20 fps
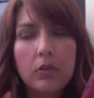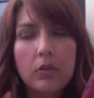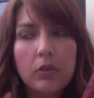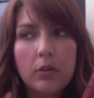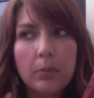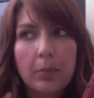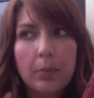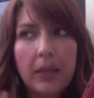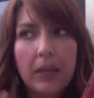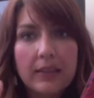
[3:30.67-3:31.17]

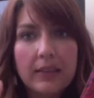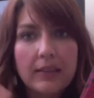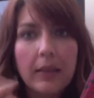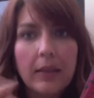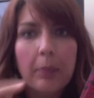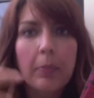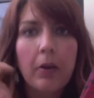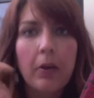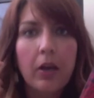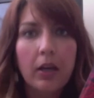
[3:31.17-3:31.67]
picked
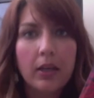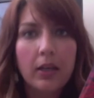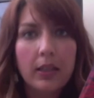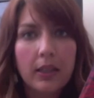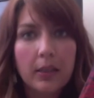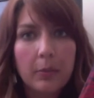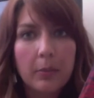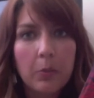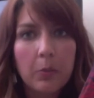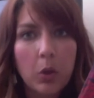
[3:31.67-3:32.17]
up on
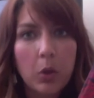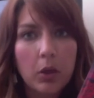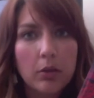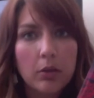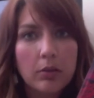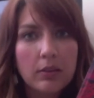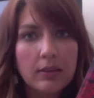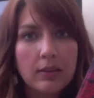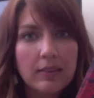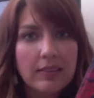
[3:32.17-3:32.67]
in a more
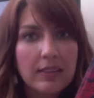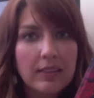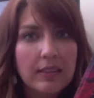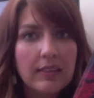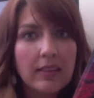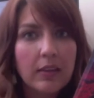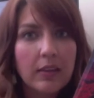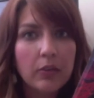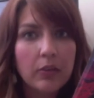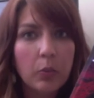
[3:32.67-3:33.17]

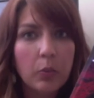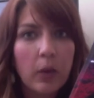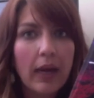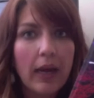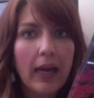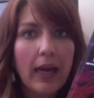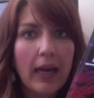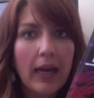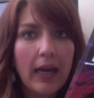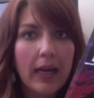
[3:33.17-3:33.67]
detailed
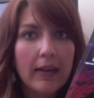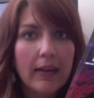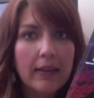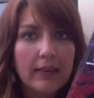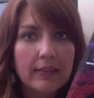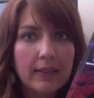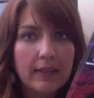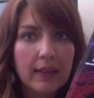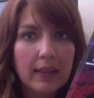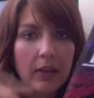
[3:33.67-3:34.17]
way in the
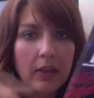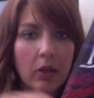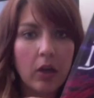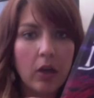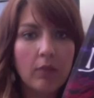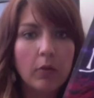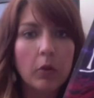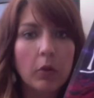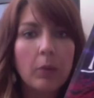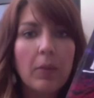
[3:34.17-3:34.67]
second
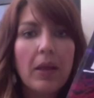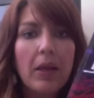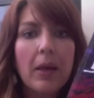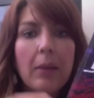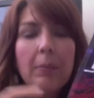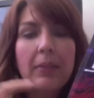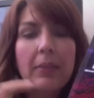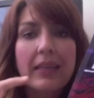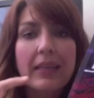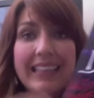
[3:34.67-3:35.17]
novel.
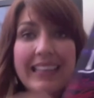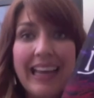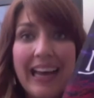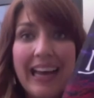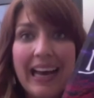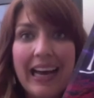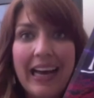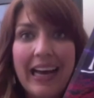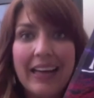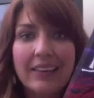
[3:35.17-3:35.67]
But
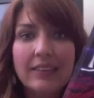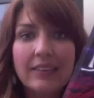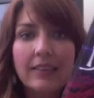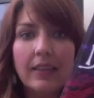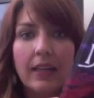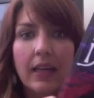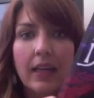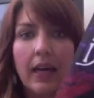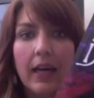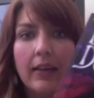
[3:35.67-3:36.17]
Kat,
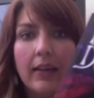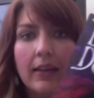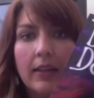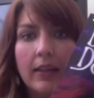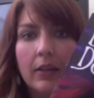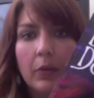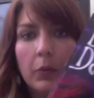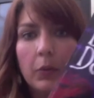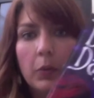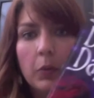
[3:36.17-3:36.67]
and
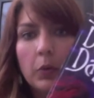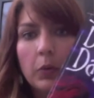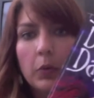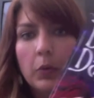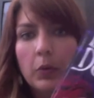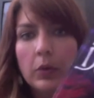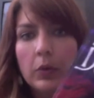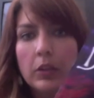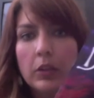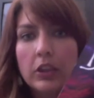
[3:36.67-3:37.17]
then,
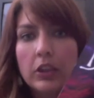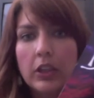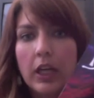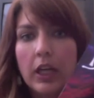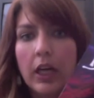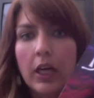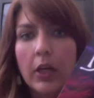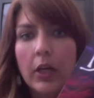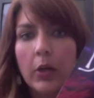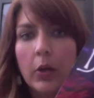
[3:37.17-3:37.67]
a
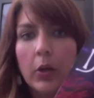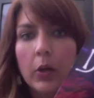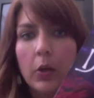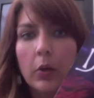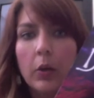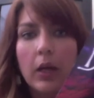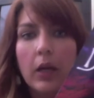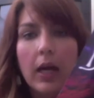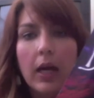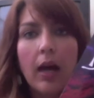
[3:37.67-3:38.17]

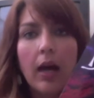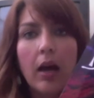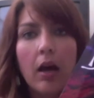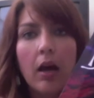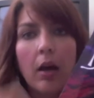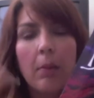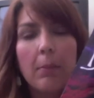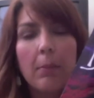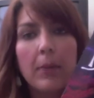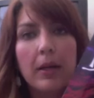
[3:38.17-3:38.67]
shadow,
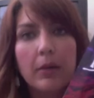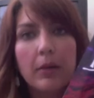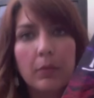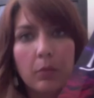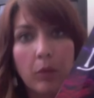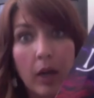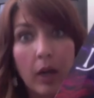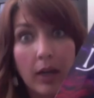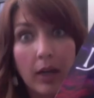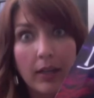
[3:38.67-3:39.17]

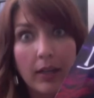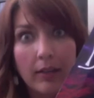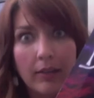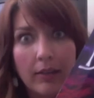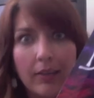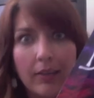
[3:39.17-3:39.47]
Ryan,